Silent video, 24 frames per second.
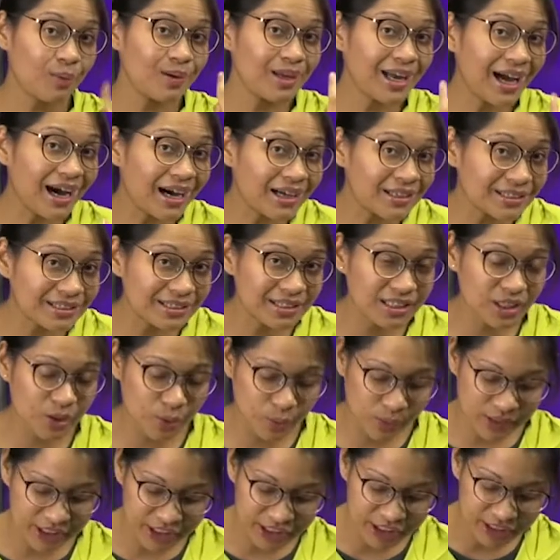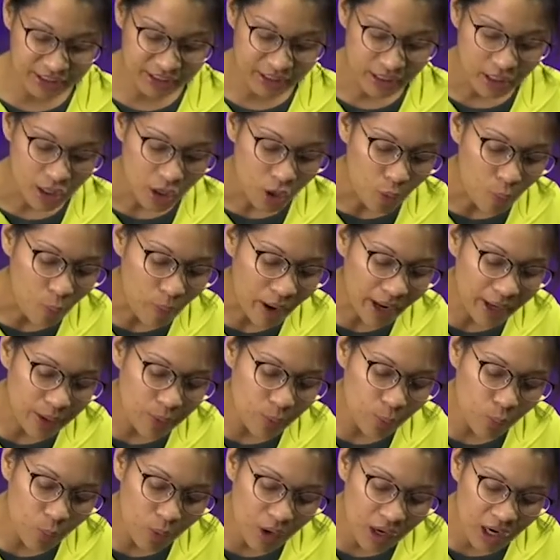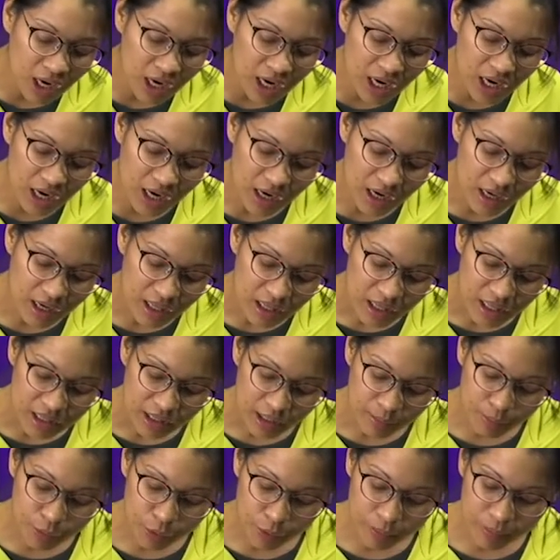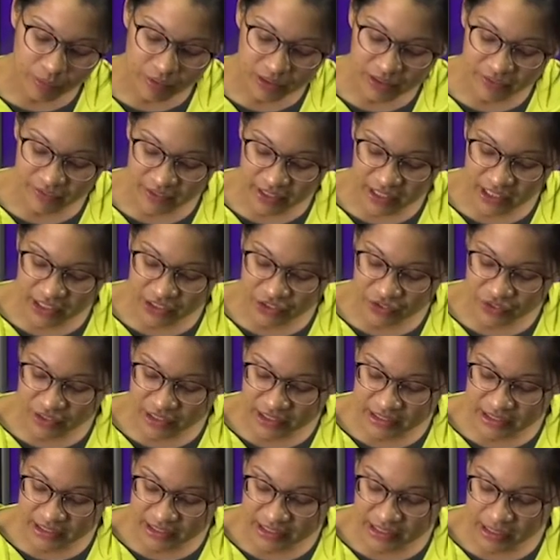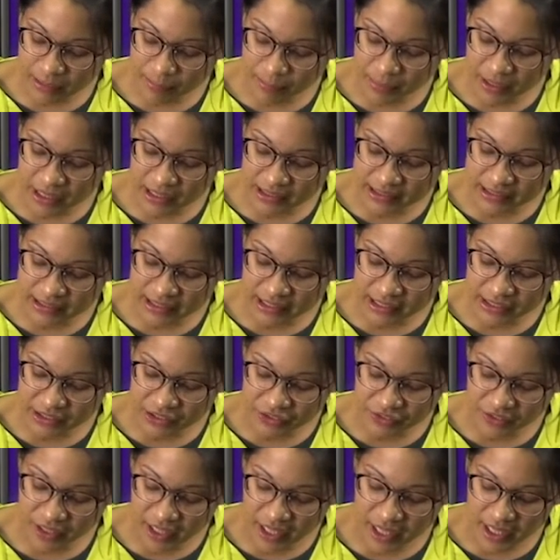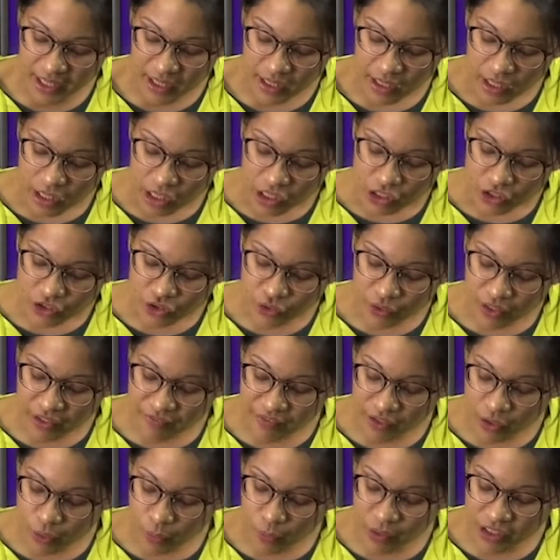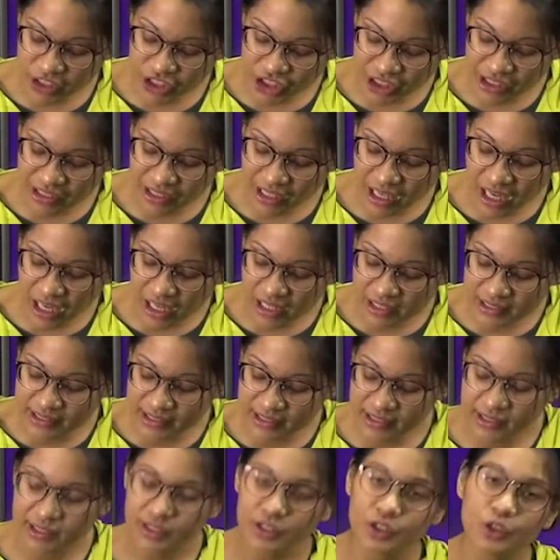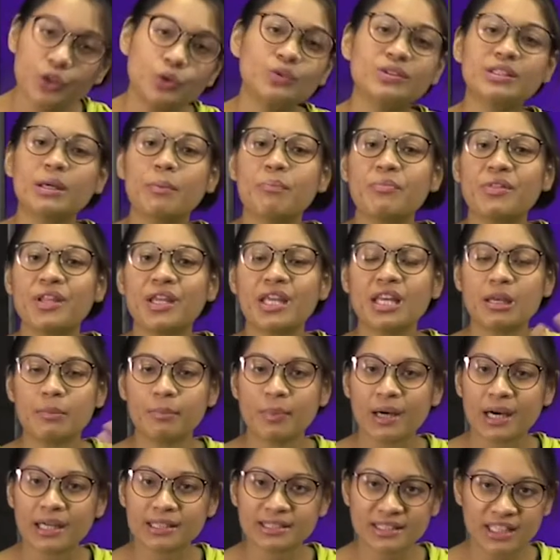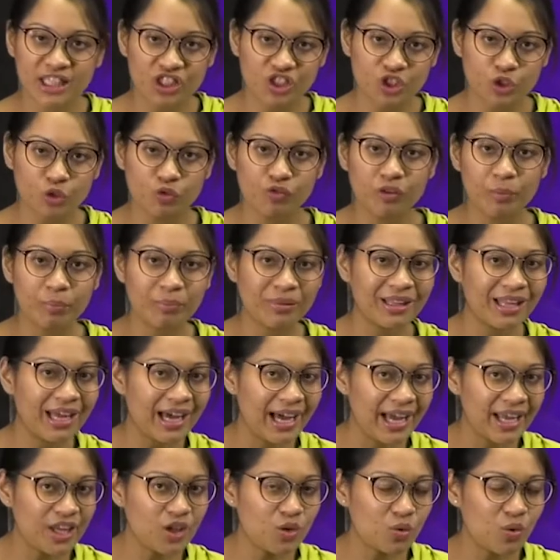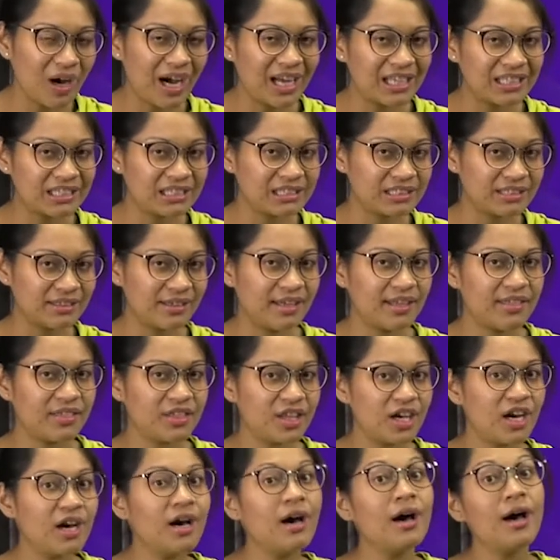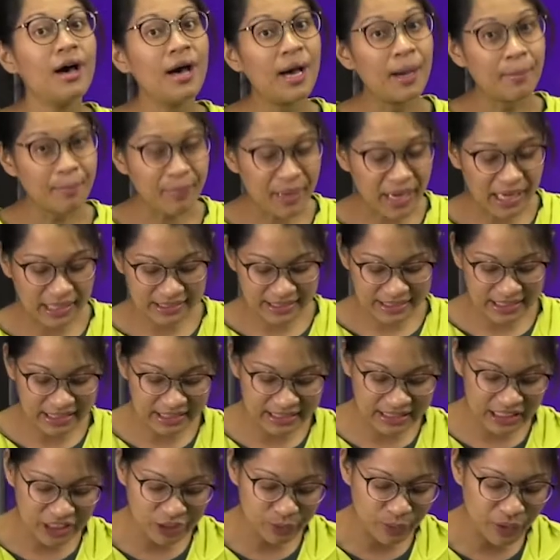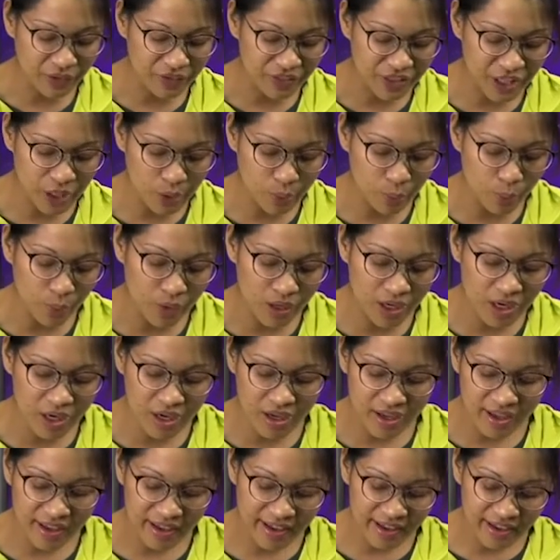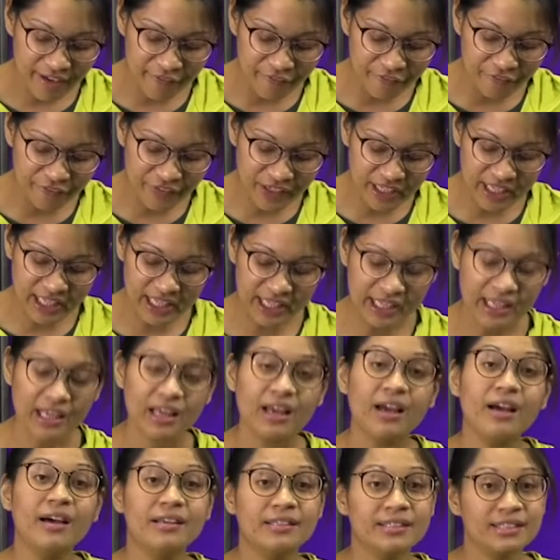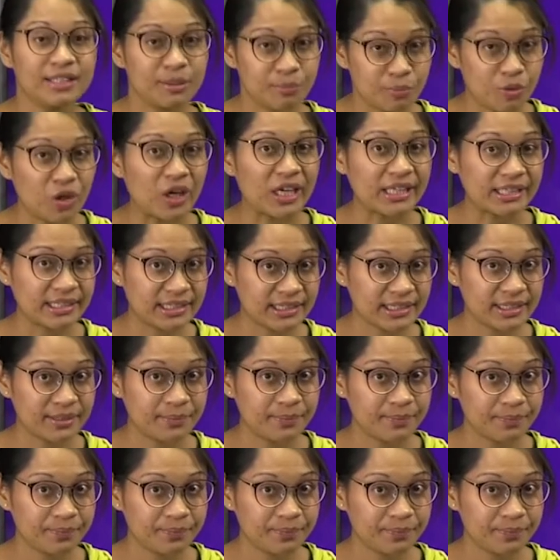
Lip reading: we answer the question? What were the pupils feeling? So this is in the past tense, right? So if the question asks you something in the past tense, you reply, you answer in the past tense as well. They were feeling surprised.